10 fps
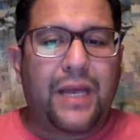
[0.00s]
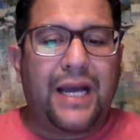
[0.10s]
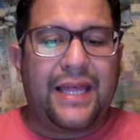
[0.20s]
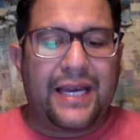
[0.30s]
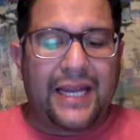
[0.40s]

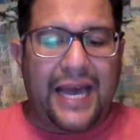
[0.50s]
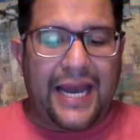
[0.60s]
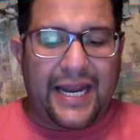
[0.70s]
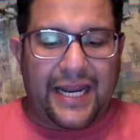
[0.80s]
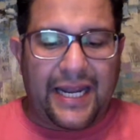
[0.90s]
I think I
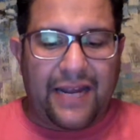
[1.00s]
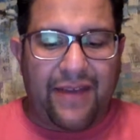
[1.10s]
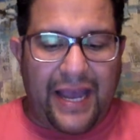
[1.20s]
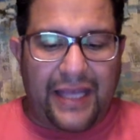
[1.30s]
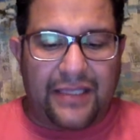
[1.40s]
had a lot
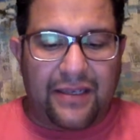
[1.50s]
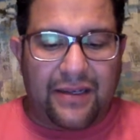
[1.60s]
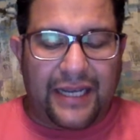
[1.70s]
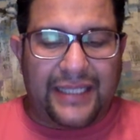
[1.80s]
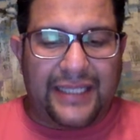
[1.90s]
of
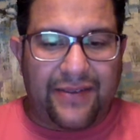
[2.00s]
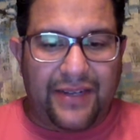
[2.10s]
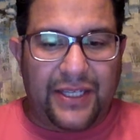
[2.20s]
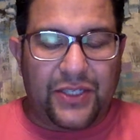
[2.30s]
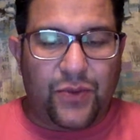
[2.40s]
hands-on
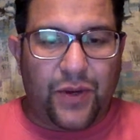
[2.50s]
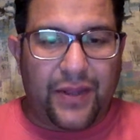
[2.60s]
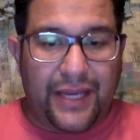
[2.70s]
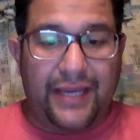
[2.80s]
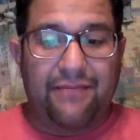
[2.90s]
activities where
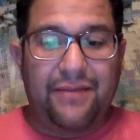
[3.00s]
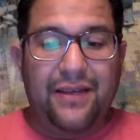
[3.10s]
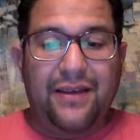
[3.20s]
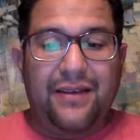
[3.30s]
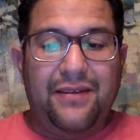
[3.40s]
they
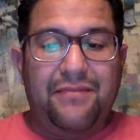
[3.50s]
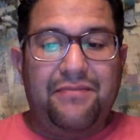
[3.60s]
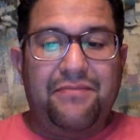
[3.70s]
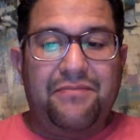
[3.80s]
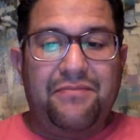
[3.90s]

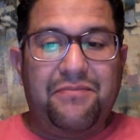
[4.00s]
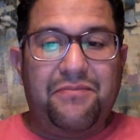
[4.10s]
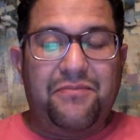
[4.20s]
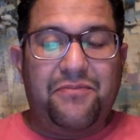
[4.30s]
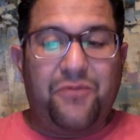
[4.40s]

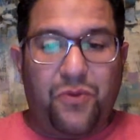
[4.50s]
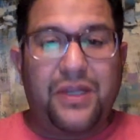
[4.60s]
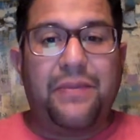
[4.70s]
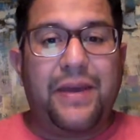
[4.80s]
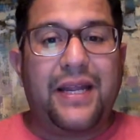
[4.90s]

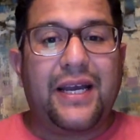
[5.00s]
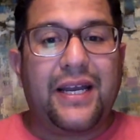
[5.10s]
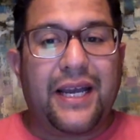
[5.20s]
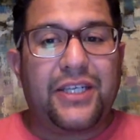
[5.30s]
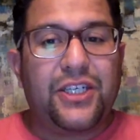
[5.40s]
really made a
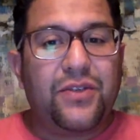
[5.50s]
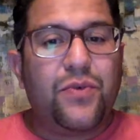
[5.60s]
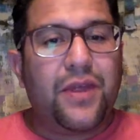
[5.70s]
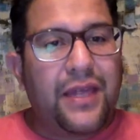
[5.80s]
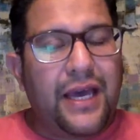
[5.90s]
connection
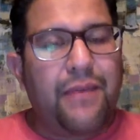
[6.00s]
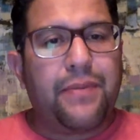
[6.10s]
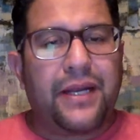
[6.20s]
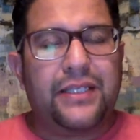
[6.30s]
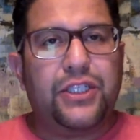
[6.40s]
with that,
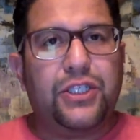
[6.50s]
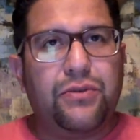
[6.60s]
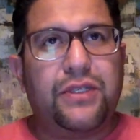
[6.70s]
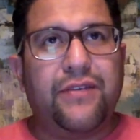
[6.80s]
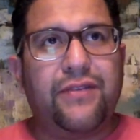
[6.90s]
but I
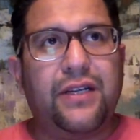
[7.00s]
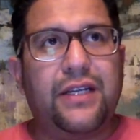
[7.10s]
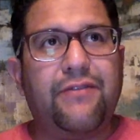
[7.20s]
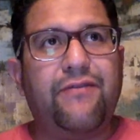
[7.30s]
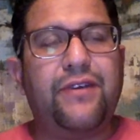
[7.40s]
do
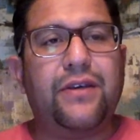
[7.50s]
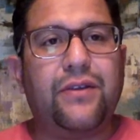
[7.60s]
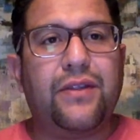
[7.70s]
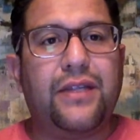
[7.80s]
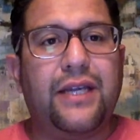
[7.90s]
definitely
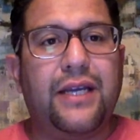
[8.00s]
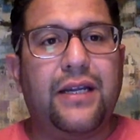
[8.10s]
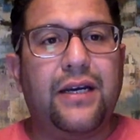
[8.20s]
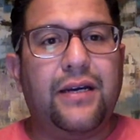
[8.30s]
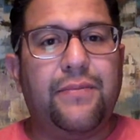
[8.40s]
feel that
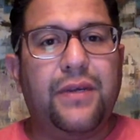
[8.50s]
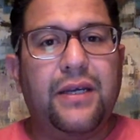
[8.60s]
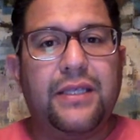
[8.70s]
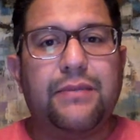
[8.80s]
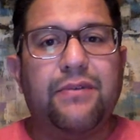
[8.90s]

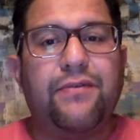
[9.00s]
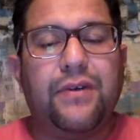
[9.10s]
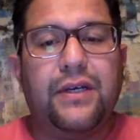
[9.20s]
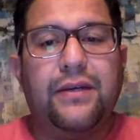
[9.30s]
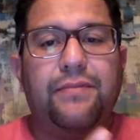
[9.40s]
some of
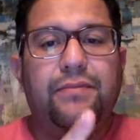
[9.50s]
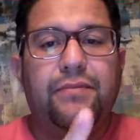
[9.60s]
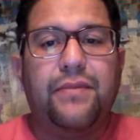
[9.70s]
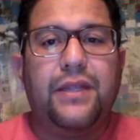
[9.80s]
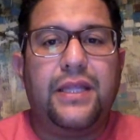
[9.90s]

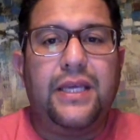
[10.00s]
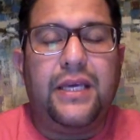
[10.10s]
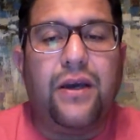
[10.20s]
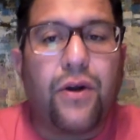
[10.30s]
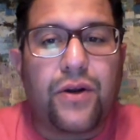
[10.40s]

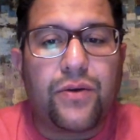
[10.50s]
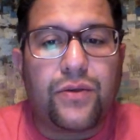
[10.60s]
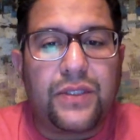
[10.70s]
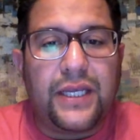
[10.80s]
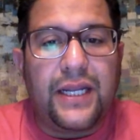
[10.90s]
the
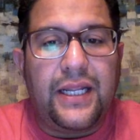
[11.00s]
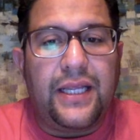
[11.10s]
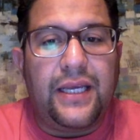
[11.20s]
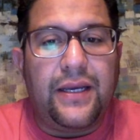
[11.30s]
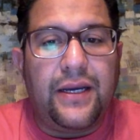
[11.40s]
articles and
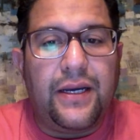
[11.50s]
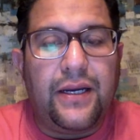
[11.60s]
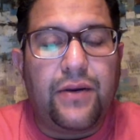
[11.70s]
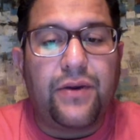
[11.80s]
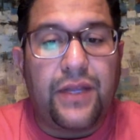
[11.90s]
the
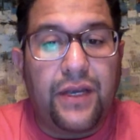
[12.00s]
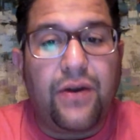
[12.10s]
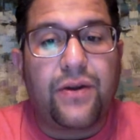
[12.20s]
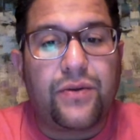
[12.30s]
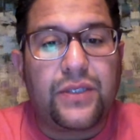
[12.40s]

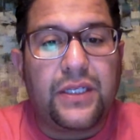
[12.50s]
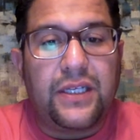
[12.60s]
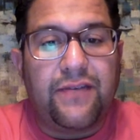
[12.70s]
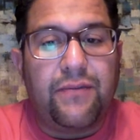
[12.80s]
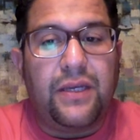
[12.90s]
articles can
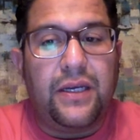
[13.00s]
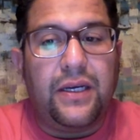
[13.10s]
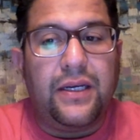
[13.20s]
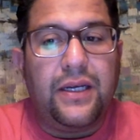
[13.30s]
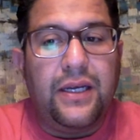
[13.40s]
give me
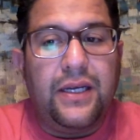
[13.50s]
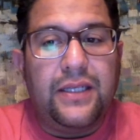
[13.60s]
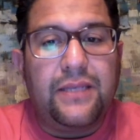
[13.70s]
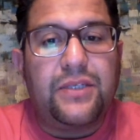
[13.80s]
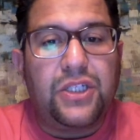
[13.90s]

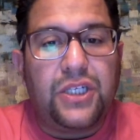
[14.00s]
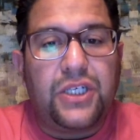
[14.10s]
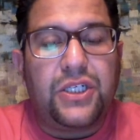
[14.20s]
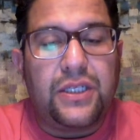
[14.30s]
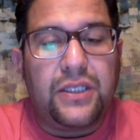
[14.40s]
some
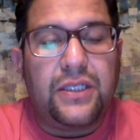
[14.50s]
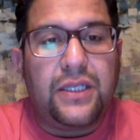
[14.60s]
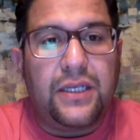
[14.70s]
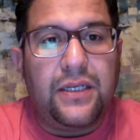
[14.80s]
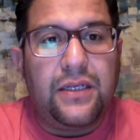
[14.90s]
suggestions